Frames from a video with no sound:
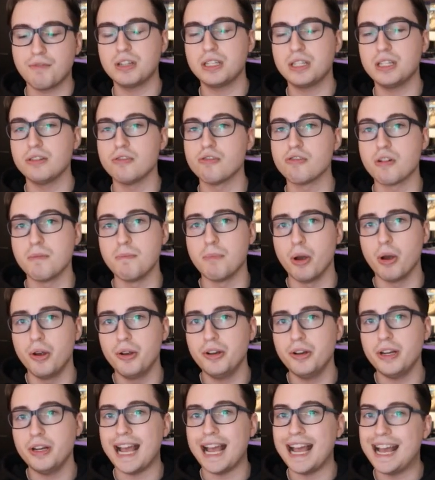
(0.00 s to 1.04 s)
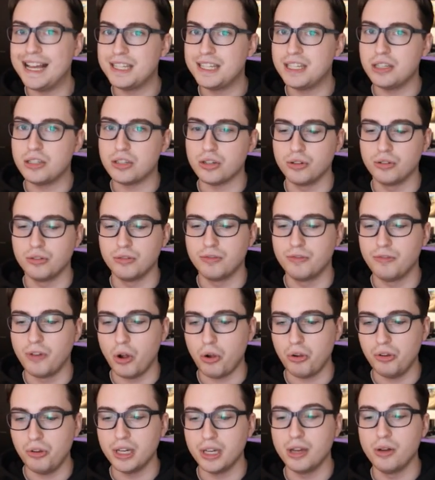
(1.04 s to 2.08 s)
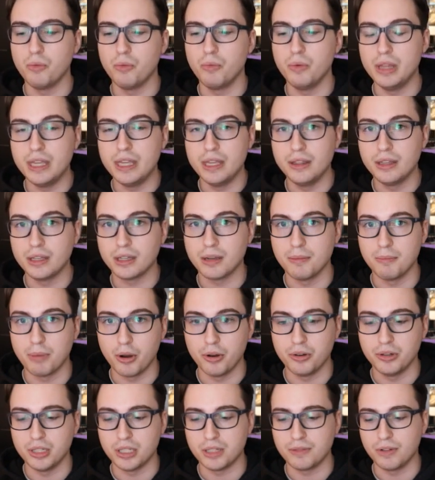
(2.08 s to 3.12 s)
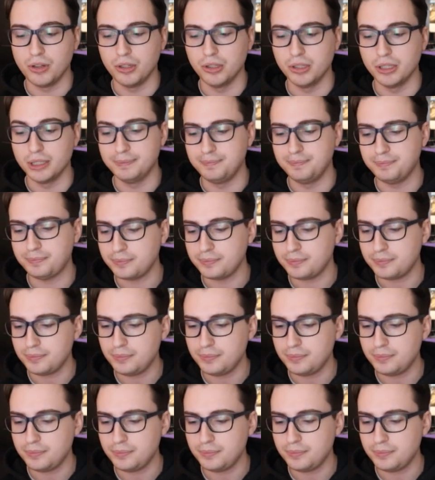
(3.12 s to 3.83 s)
every single component has its own folder within the components folder.